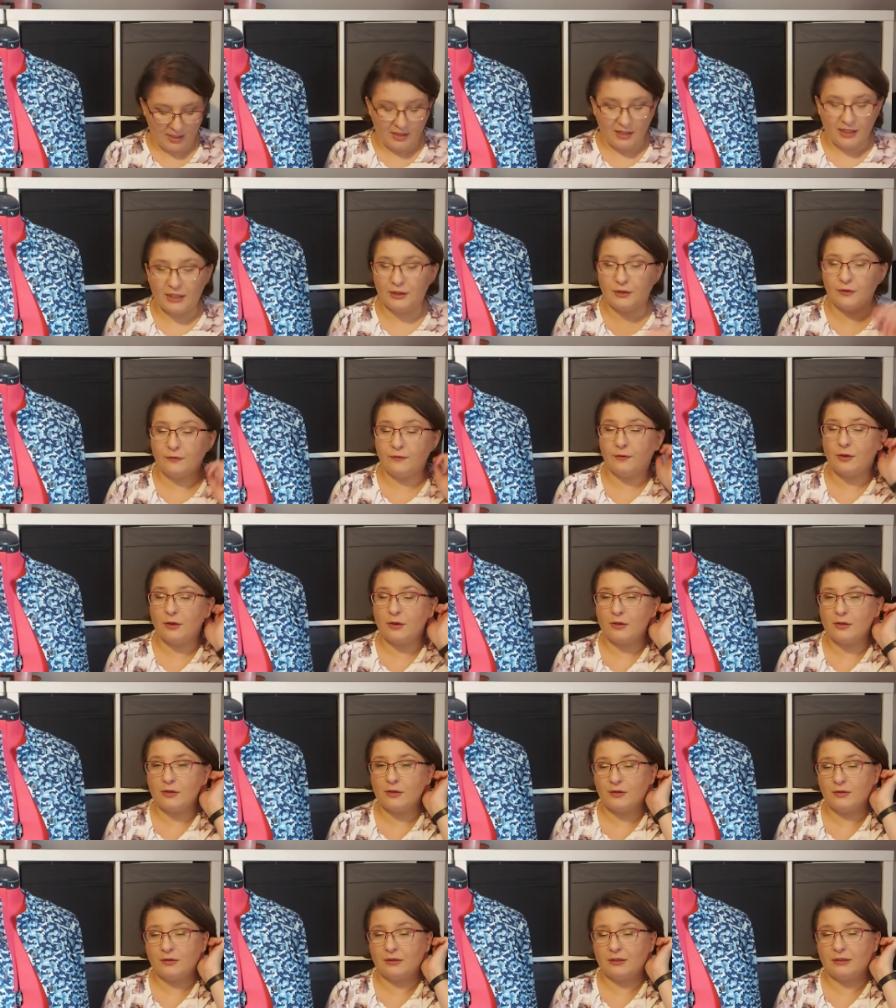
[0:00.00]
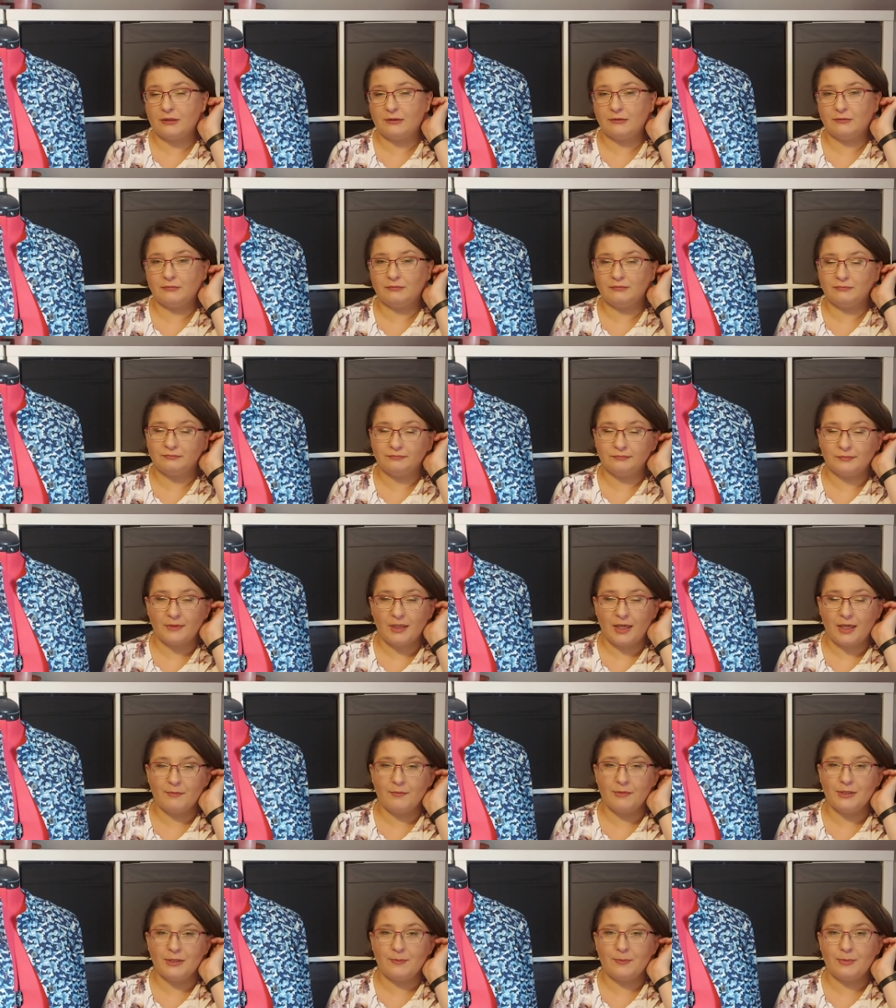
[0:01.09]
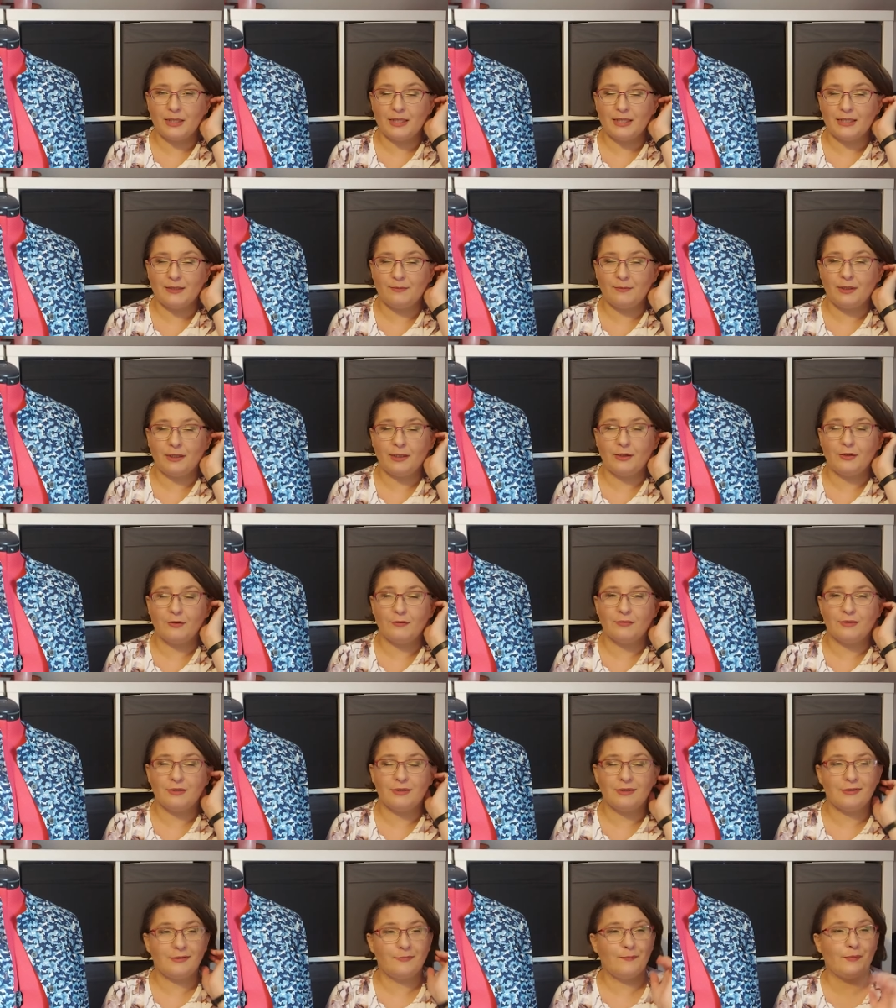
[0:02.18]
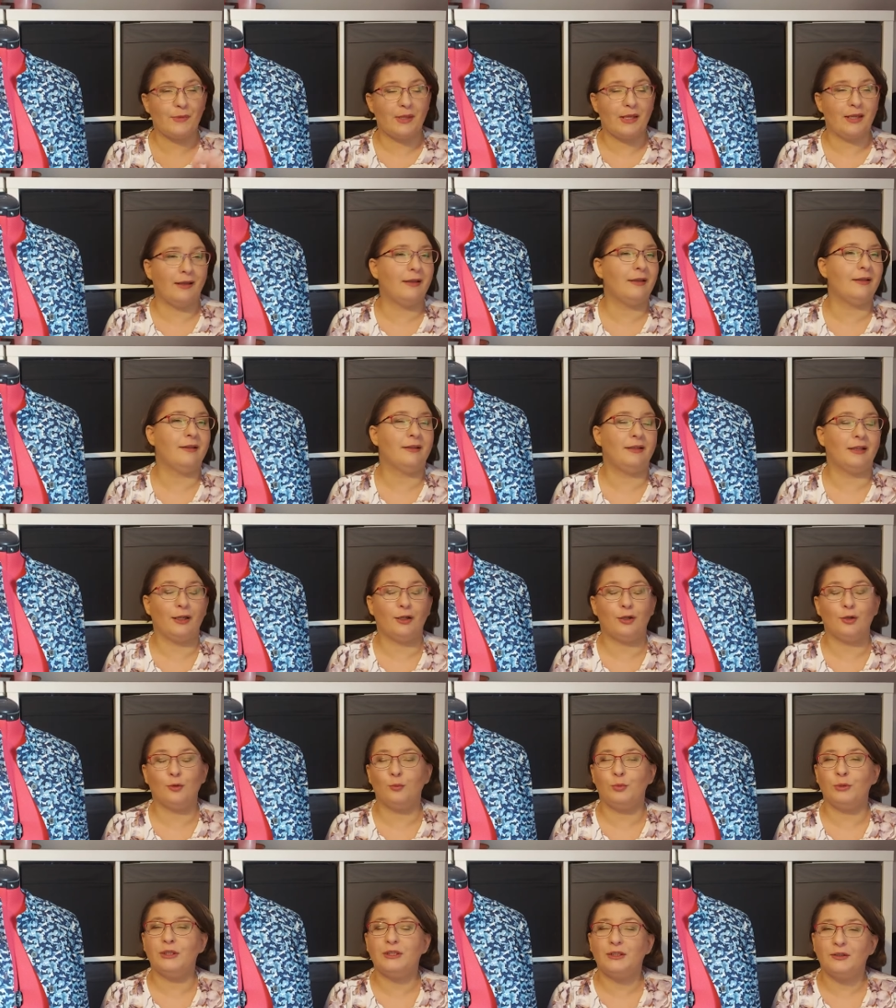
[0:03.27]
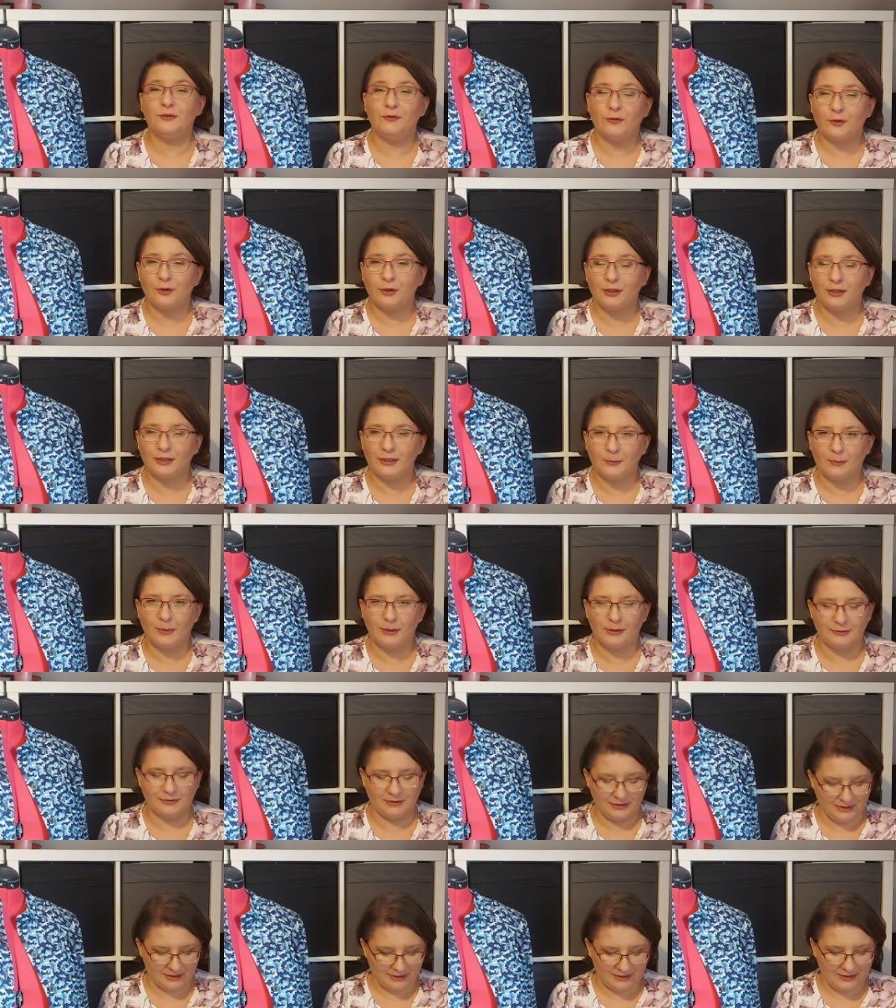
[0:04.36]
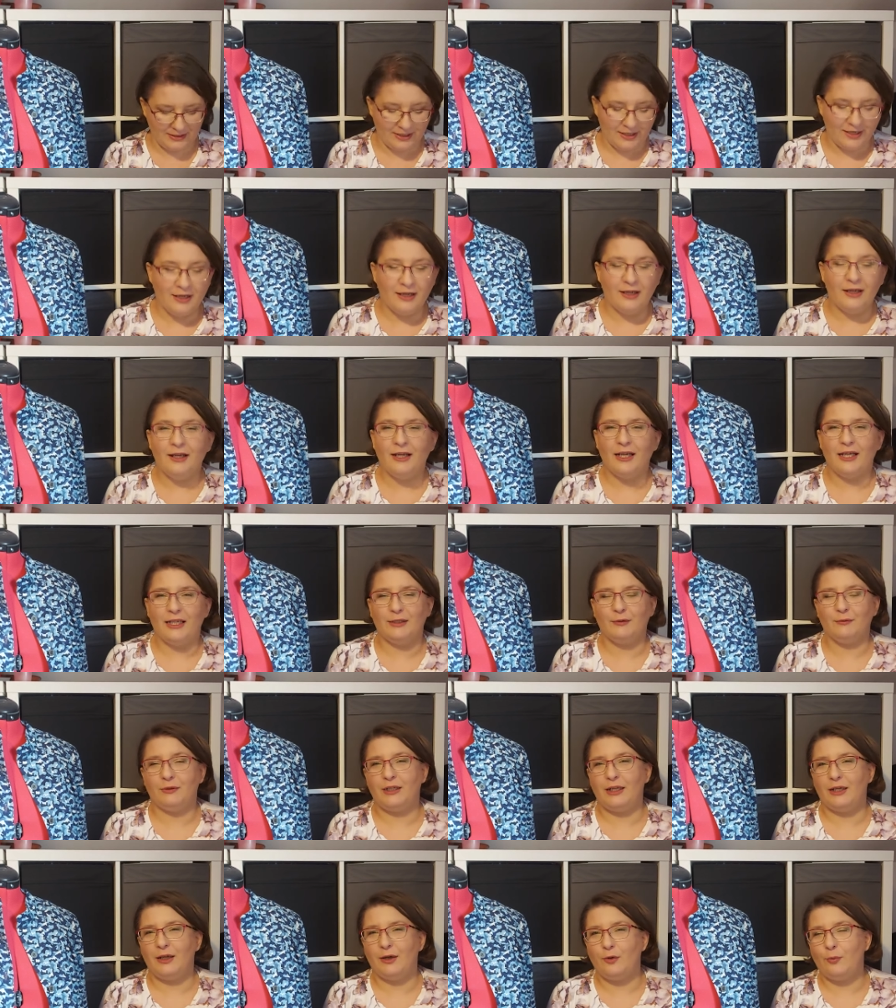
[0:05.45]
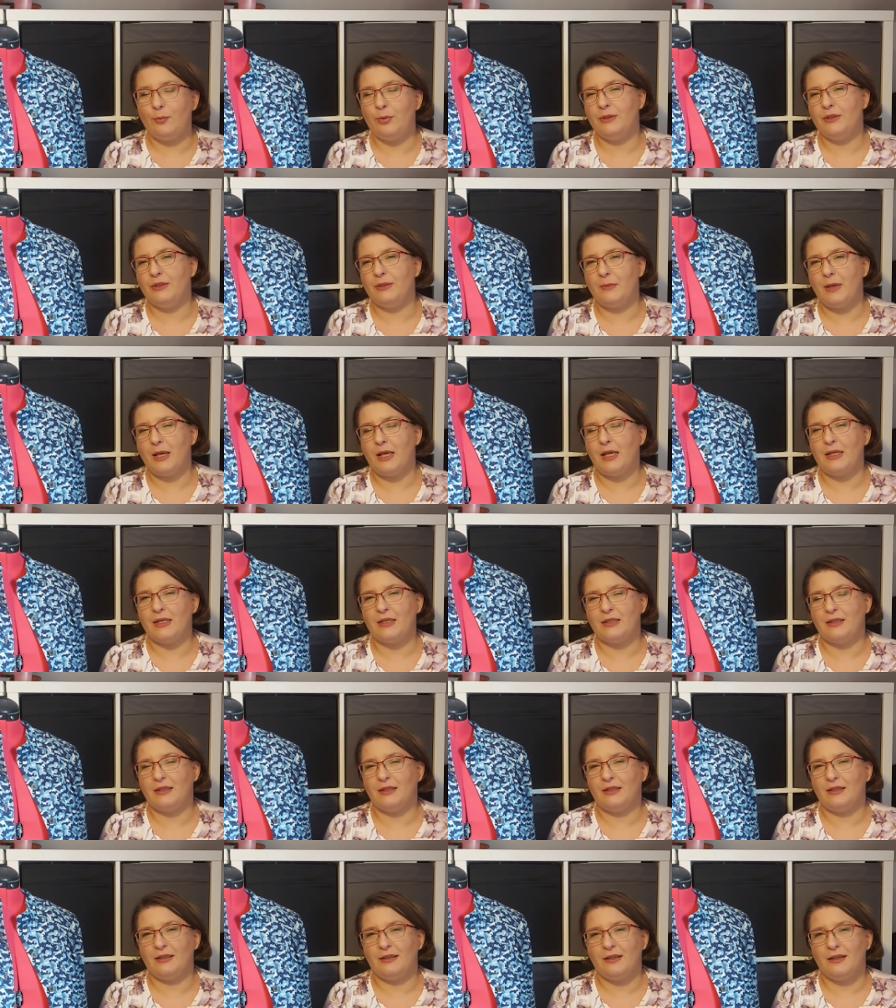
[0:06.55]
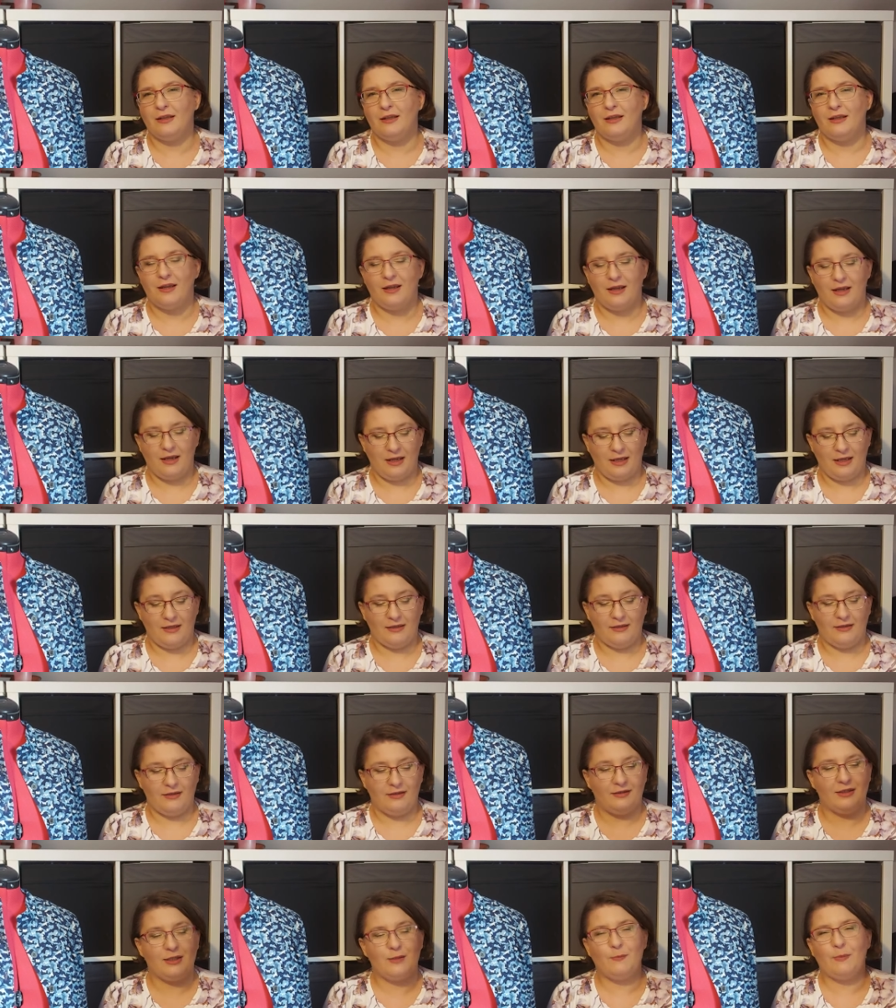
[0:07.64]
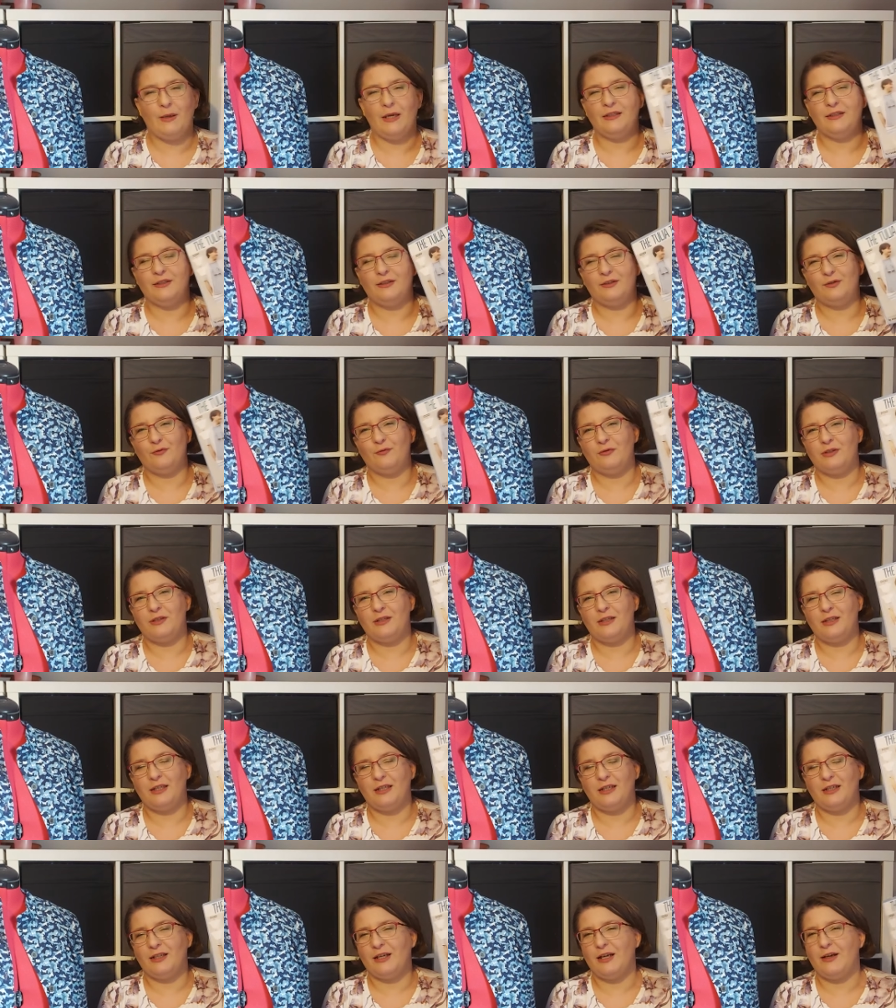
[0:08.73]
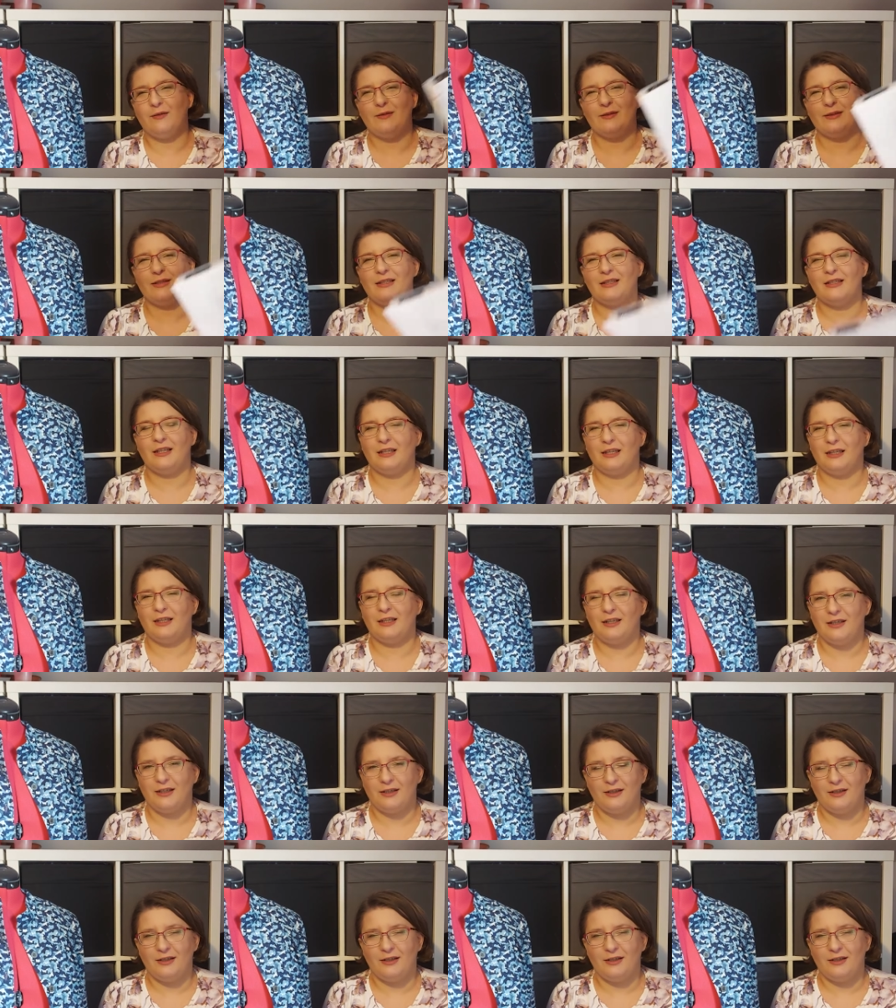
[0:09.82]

And of course, you know, I misplaced my notes and I completely forgot about this and when I opened the magazine and this pattern was there I was like